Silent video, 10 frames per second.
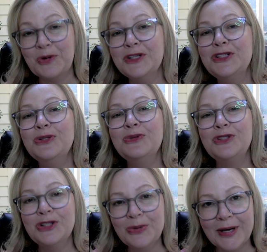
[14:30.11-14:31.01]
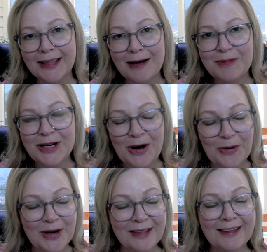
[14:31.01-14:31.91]
Would you do it? Let me
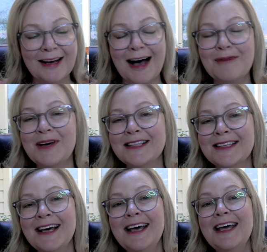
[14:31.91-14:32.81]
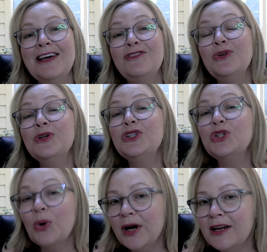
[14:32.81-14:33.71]
know in the comments. If you
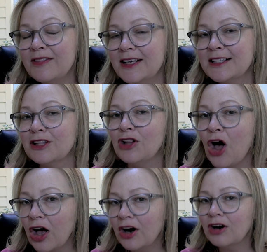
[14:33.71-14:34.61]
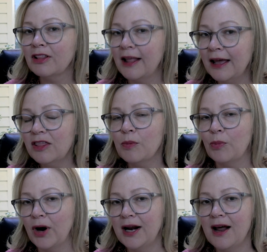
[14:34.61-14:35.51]
enjoyed this longer length
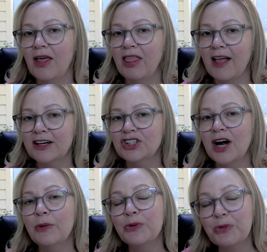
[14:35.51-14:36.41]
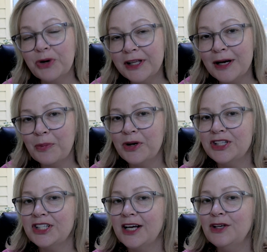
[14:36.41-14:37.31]
brain health lecture, I would really
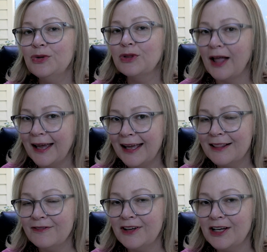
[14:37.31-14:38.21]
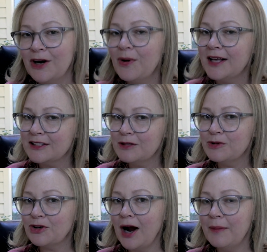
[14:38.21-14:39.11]
appreciate you liking the video and
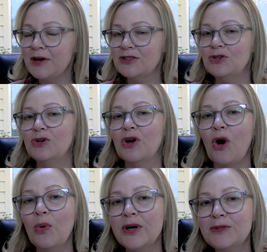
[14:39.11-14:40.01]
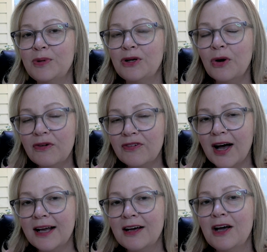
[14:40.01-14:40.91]
subscribing so you can always be
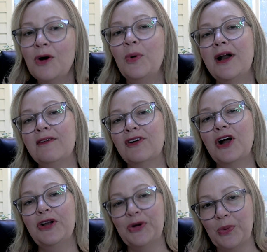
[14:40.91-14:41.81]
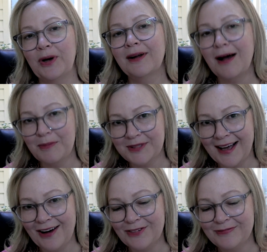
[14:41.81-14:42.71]
notified whenever a new one comes
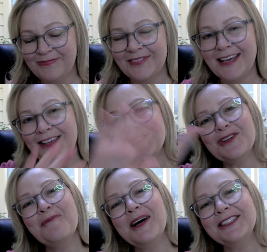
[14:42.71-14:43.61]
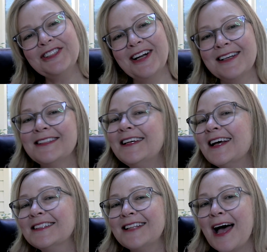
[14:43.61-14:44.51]
out. Thank you so much, and I'll see you
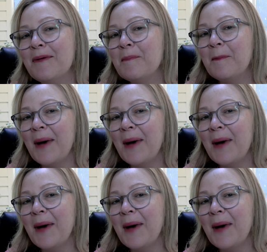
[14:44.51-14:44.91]
next time.